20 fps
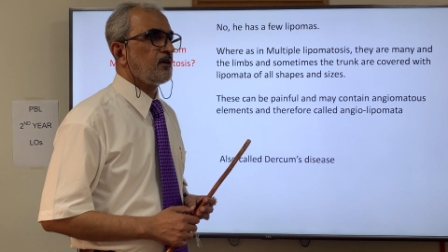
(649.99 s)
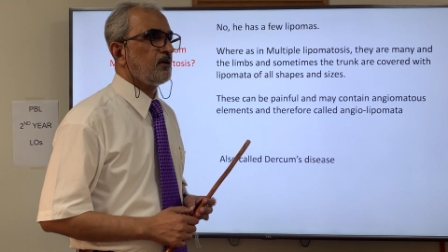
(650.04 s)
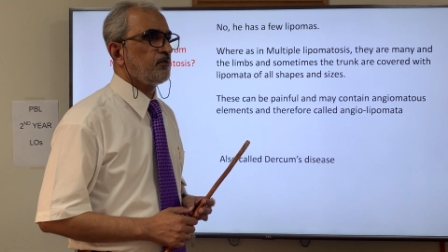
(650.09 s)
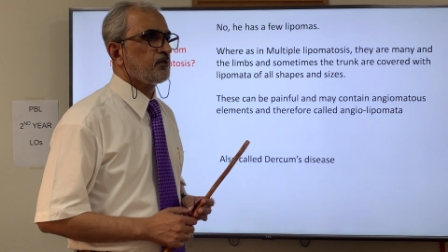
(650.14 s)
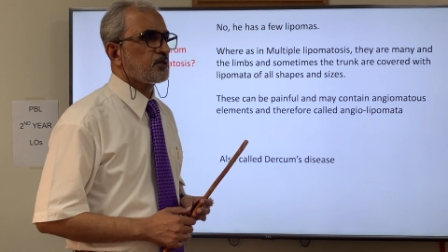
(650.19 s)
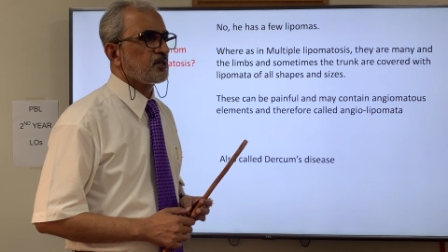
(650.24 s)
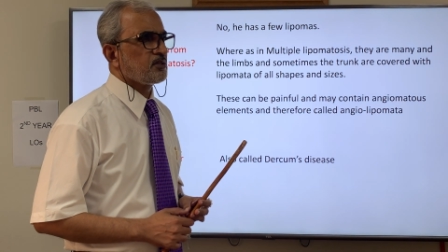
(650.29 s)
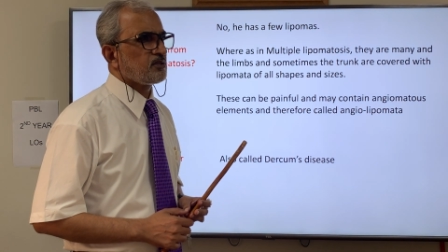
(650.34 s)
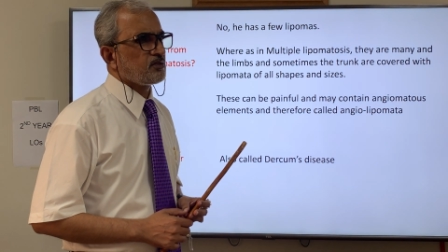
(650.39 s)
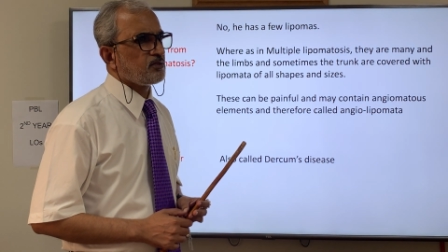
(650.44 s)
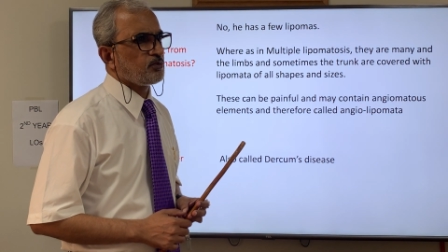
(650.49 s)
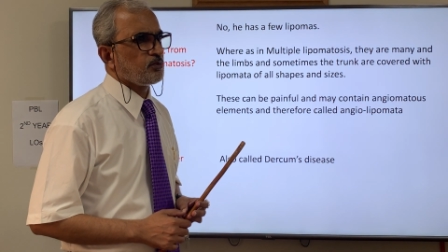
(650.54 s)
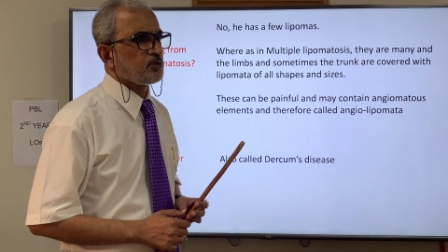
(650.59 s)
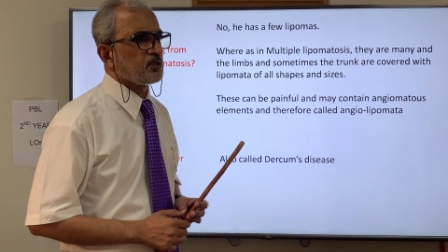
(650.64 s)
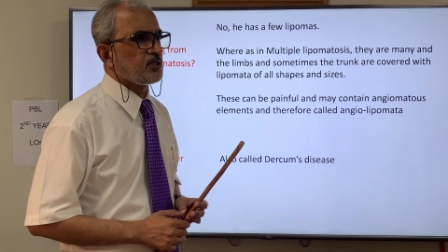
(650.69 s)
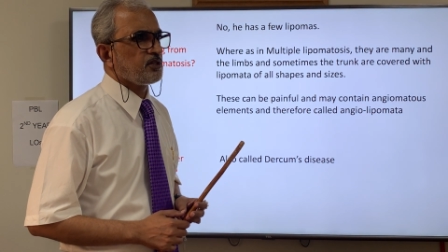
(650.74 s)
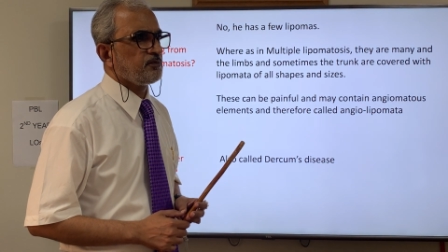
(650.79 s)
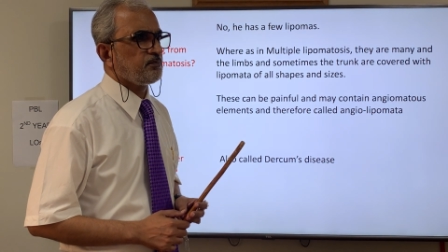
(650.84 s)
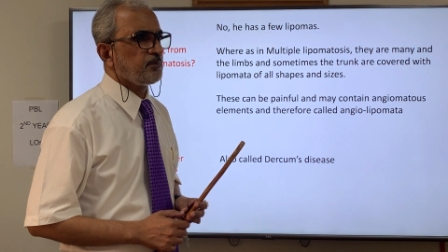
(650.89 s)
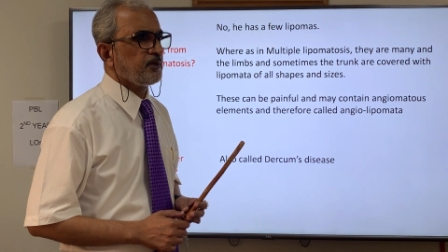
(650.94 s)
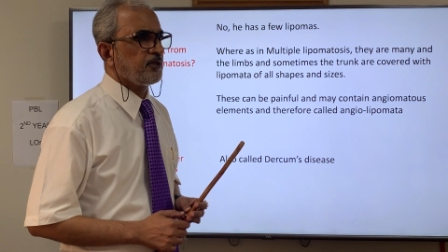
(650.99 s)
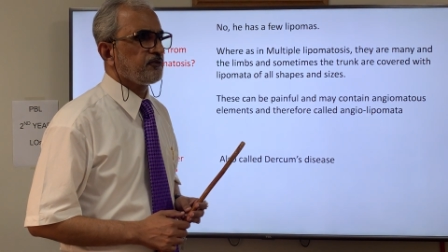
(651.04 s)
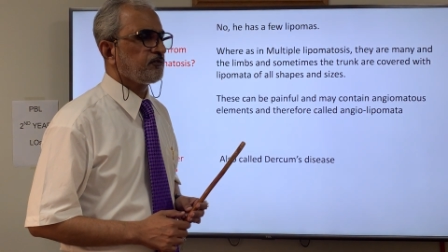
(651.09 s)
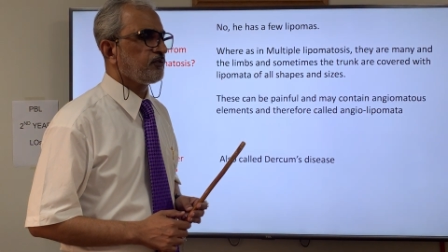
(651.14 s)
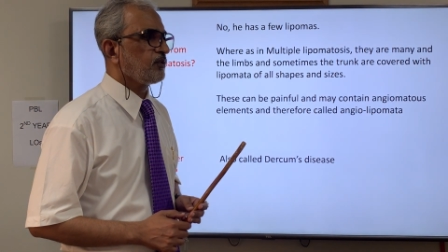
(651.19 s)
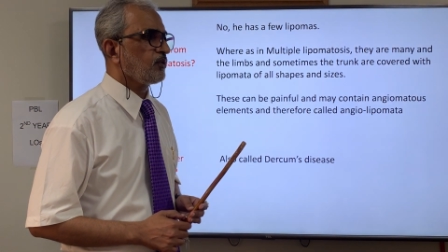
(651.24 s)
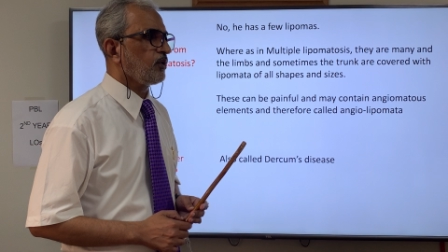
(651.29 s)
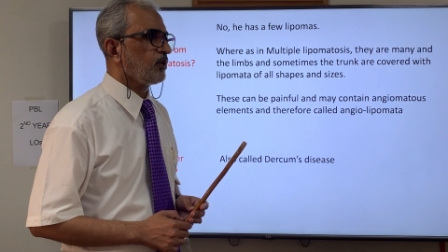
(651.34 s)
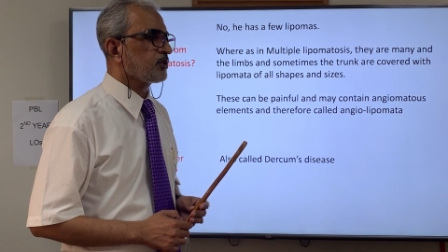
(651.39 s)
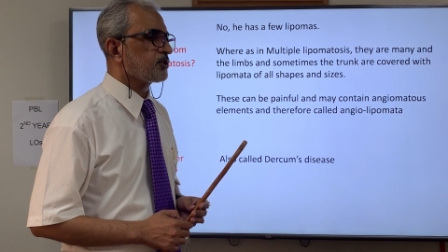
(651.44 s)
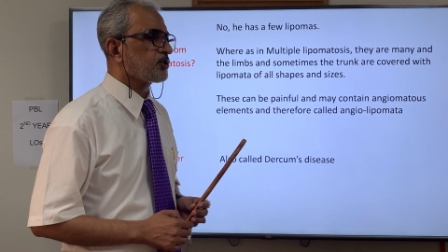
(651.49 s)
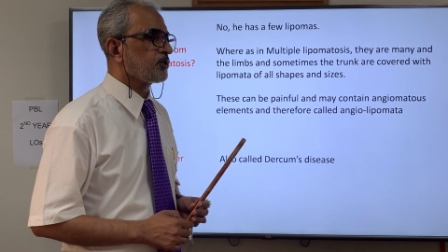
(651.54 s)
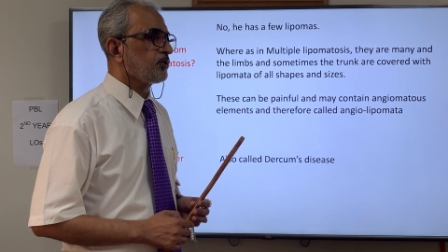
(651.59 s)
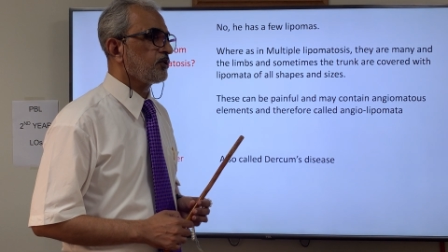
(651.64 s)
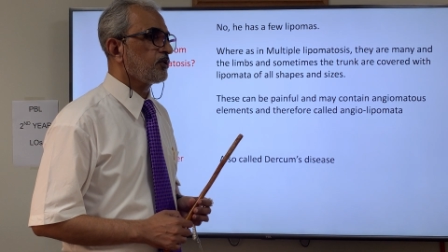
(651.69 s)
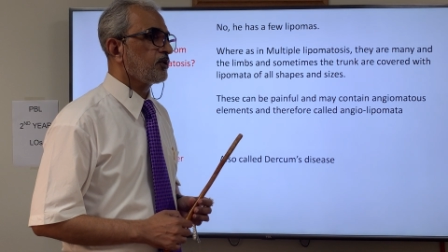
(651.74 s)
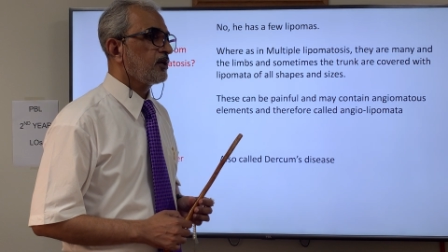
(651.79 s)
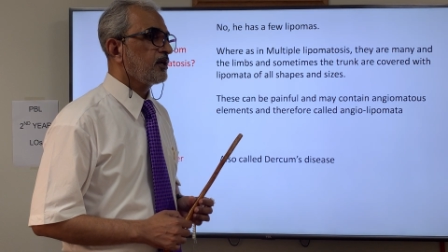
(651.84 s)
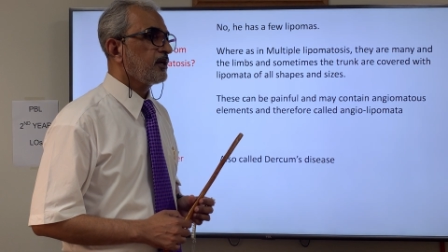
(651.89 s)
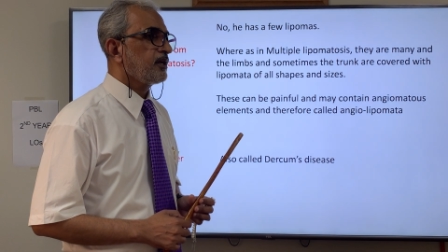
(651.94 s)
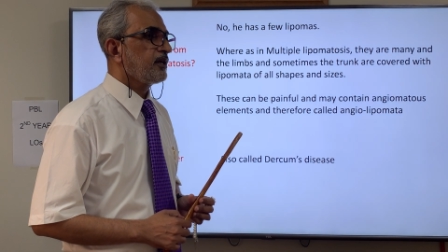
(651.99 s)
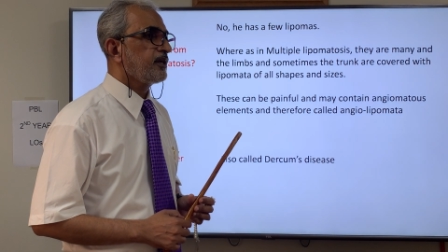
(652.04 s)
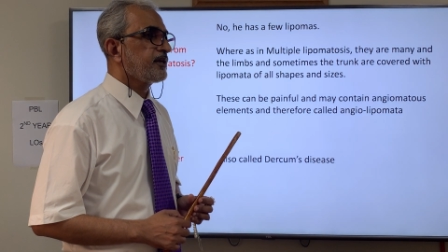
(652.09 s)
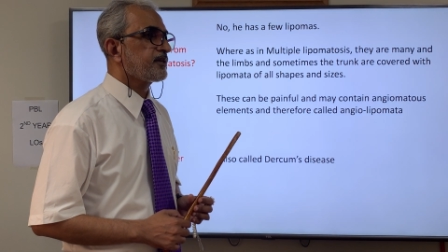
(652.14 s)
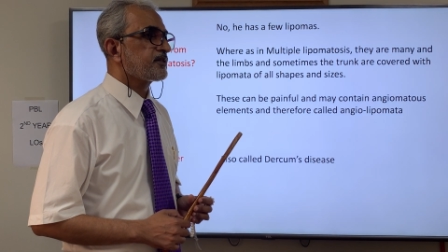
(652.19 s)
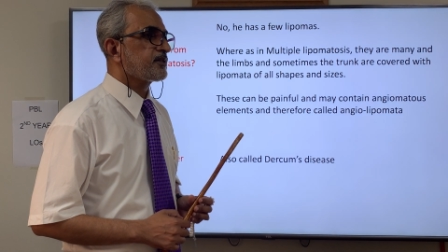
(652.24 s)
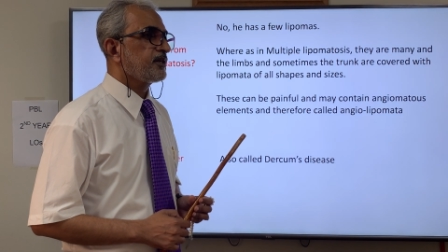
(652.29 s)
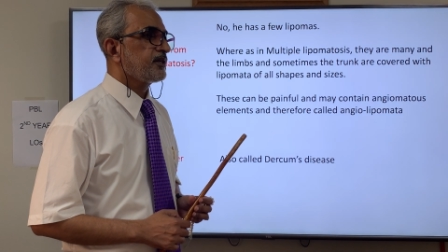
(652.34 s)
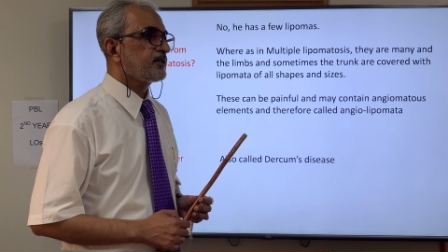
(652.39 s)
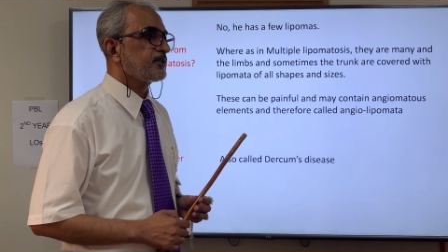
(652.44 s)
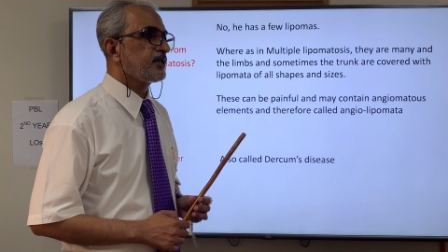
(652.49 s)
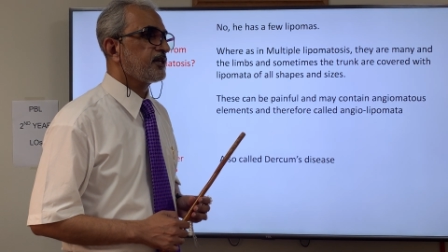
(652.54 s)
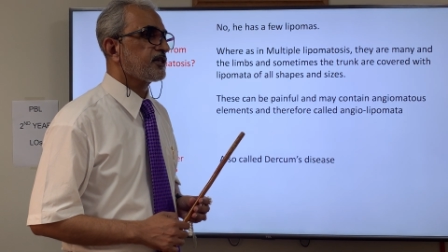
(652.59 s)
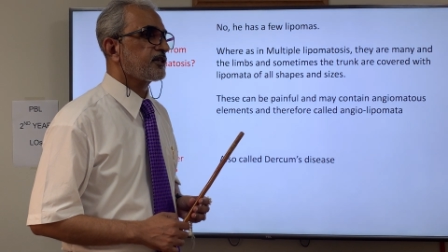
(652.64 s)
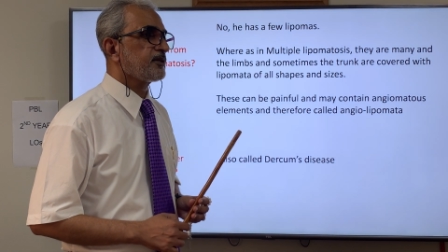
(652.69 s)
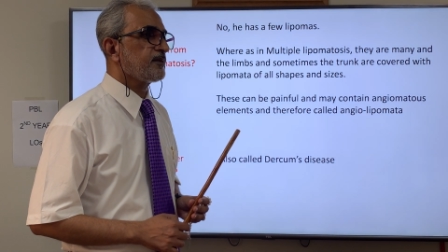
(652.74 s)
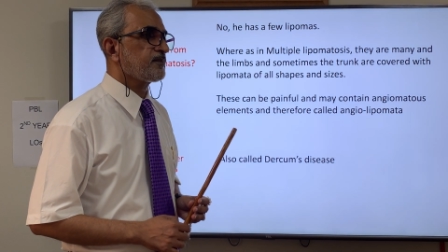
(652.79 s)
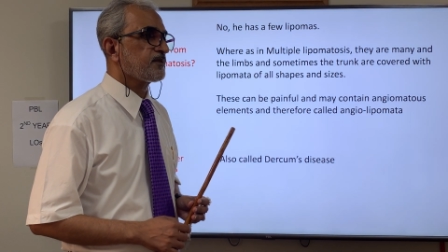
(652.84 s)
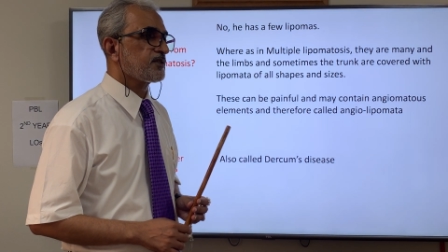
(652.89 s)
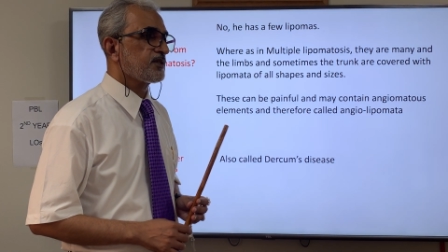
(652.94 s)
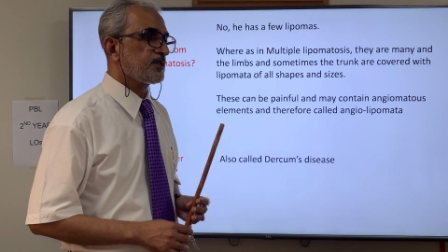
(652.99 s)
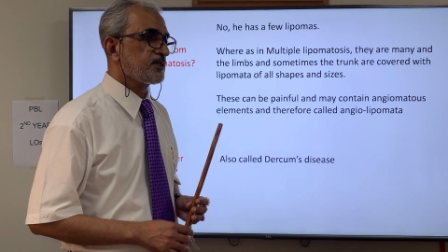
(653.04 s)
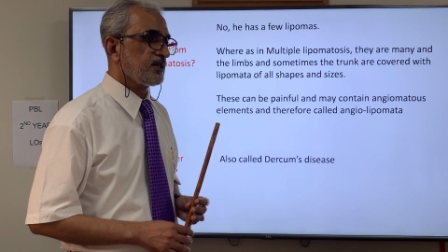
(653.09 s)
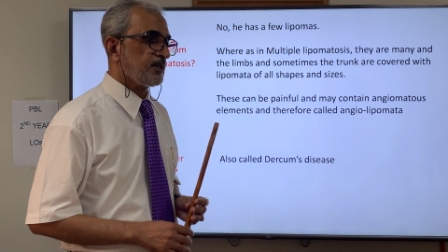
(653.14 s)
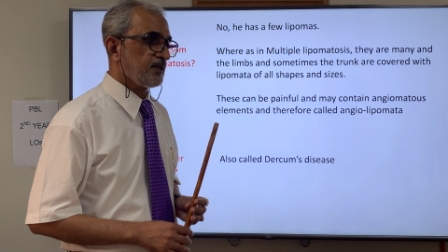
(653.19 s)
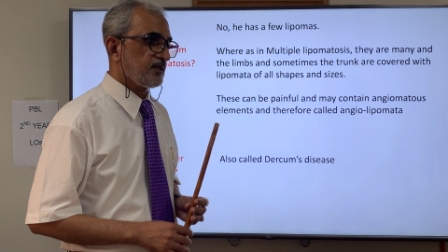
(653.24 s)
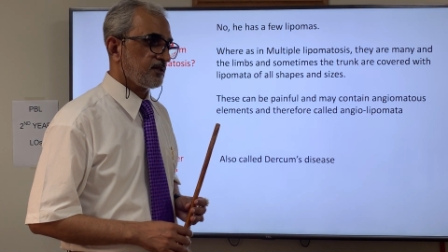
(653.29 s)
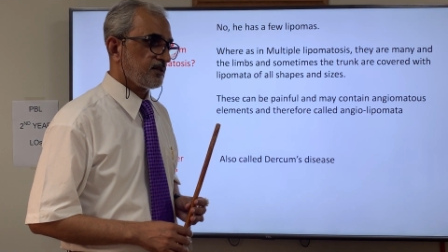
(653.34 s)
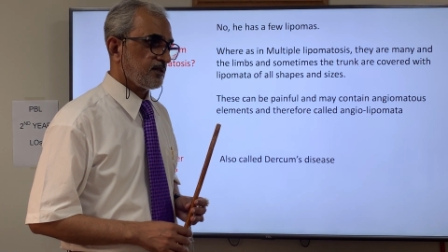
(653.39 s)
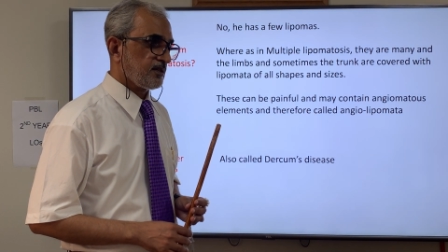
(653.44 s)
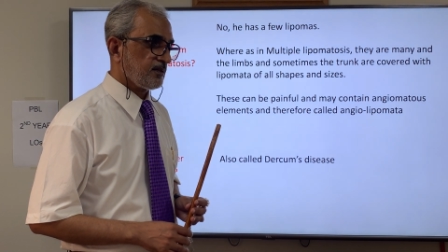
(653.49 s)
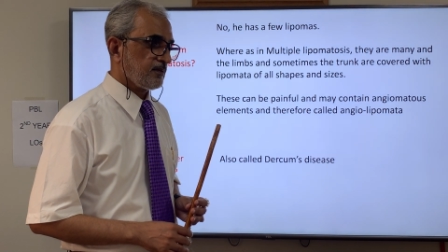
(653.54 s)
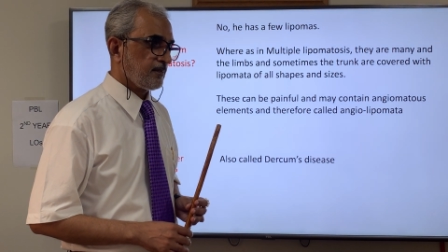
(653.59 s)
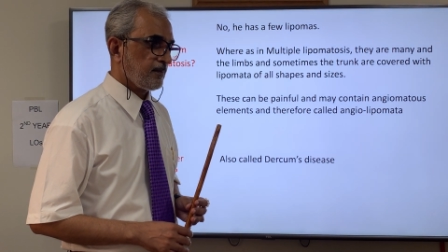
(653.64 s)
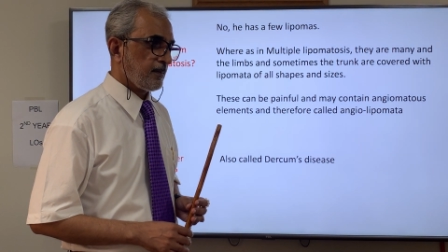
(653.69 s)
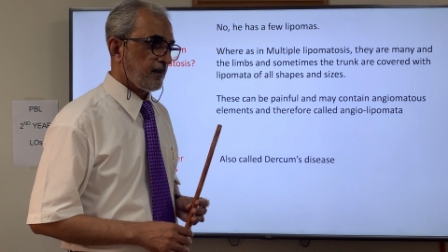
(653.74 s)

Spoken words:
which is usually painful also, is Dercum's disease.